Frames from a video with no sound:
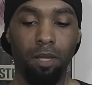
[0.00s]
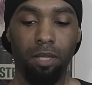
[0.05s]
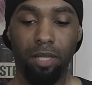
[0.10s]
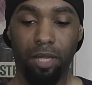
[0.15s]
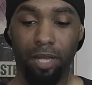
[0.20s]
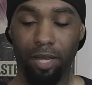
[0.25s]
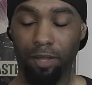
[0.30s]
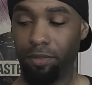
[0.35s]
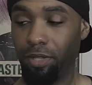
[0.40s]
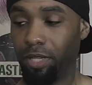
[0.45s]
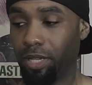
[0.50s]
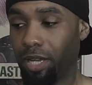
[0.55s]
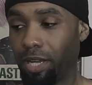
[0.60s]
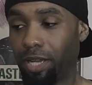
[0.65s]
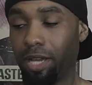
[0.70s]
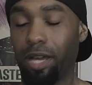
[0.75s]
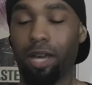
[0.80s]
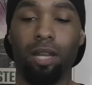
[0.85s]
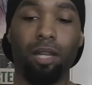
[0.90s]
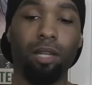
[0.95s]
Yeah, I think I
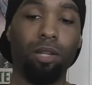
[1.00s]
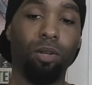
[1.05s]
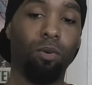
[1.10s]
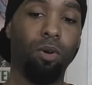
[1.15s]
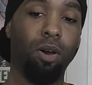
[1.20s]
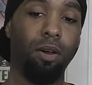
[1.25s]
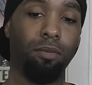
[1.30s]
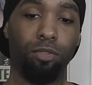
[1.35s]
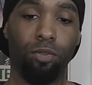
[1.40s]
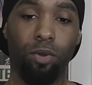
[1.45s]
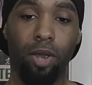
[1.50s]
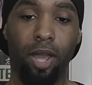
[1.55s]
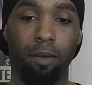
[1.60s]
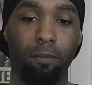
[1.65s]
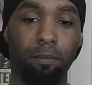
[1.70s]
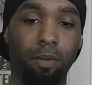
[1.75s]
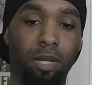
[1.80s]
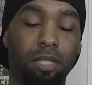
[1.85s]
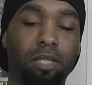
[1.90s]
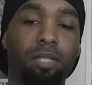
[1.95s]
got a little off track,
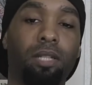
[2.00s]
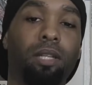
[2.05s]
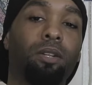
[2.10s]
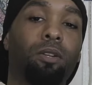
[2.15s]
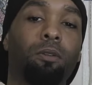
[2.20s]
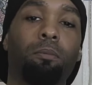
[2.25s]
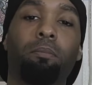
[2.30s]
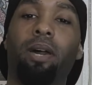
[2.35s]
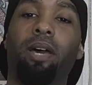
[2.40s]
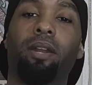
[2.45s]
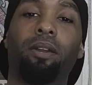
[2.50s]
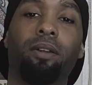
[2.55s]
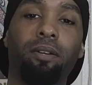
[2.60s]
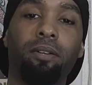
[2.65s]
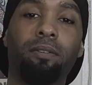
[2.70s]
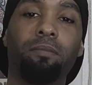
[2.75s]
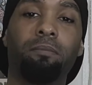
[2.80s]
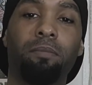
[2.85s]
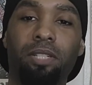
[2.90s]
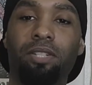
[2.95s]
but it's a little
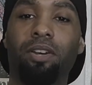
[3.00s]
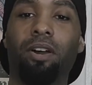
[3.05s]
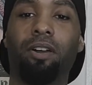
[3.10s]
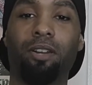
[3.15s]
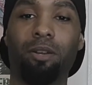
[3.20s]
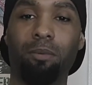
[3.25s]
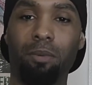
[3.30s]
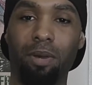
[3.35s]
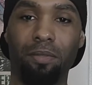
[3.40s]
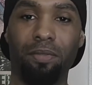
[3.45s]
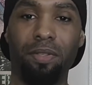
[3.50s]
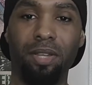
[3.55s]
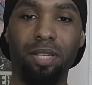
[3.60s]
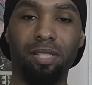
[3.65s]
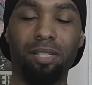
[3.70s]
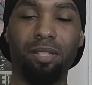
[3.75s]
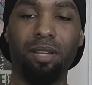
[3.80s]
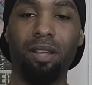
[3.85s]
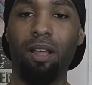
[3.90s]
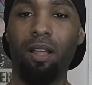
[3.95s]
better me talking about
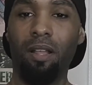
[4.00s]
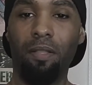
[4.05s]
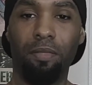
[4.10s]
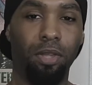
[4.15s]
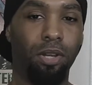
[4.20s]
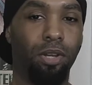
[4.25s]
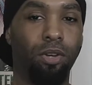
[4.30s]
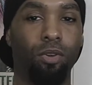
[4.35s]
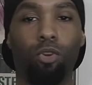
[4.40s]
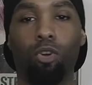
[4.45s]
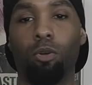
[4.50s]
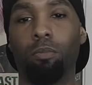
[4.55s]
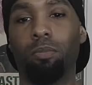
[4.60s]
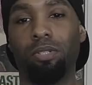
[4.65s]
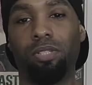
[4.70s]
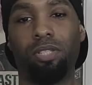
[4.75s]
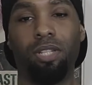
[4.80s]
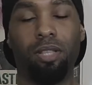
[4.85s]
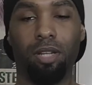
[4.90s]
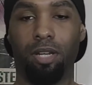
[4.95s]
this than the normal
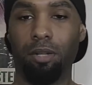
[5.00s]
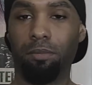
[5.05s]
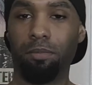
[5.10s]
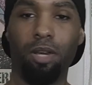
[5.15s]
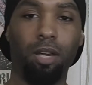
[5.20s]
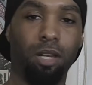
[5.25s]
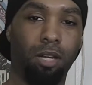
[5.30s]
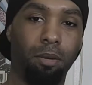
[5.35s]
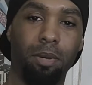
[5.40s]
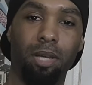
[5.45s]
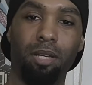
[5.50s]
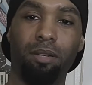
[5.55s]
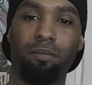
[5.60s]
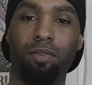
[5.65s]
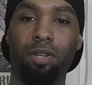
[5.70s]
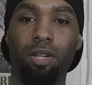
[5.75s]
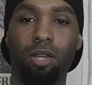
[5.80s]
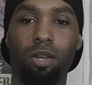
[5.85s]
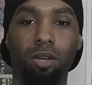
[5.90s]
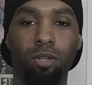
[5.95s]
shit that I'm talking about in
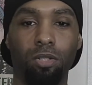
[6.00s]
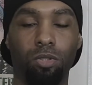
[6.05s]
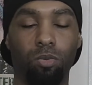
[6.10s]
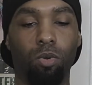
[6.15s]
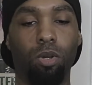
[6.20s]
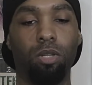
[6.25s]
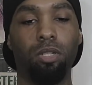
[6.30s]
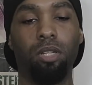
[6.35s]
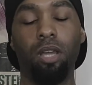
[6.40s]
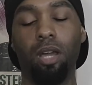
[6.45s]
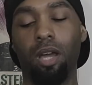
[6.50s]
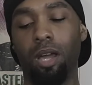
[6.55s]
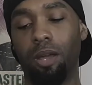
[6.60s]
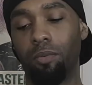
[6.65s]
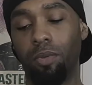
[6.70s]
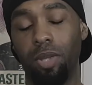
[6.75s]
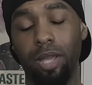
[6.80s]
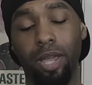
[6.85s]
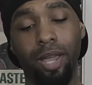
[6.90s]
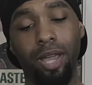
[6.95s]
the videos where, yeah,
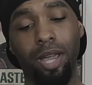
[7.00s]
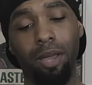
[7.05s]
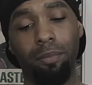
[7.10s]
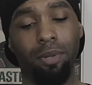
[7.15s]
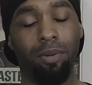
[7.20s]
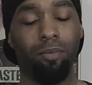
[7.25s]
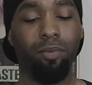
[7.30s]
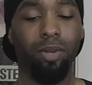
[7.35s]
rehab.